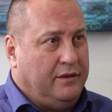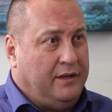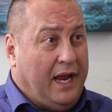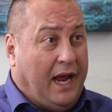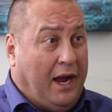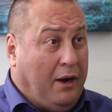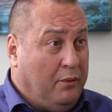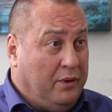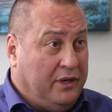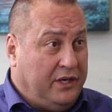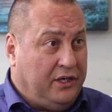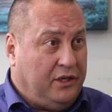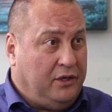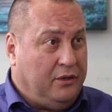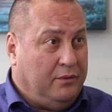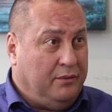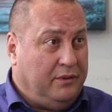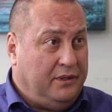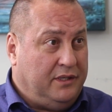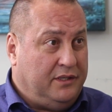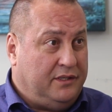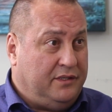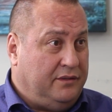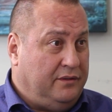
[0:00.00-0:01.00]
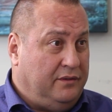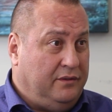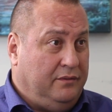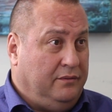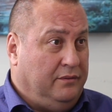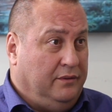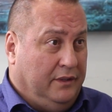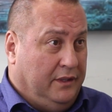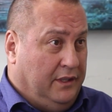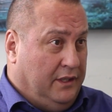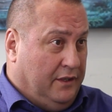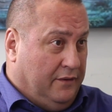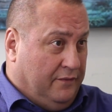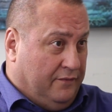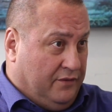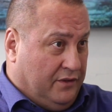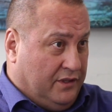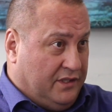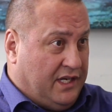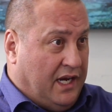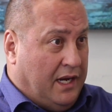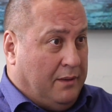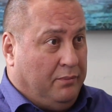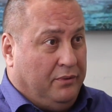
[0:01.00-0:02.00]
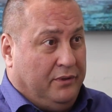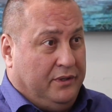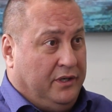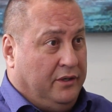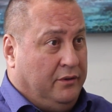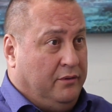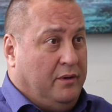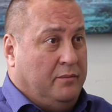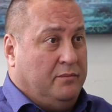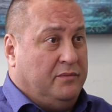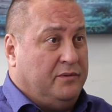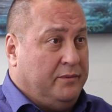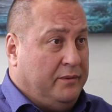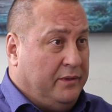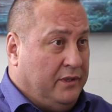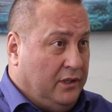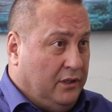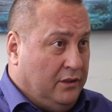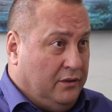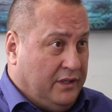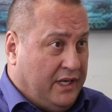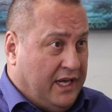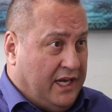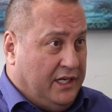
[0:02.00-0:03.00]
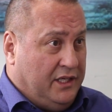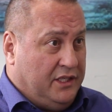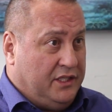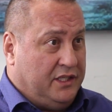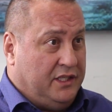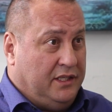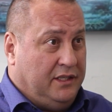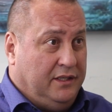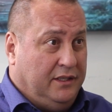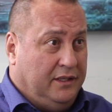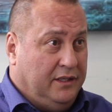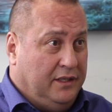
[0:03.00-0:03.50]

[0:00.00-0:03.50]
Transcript: Now when you go into, for example, your Grimsby location,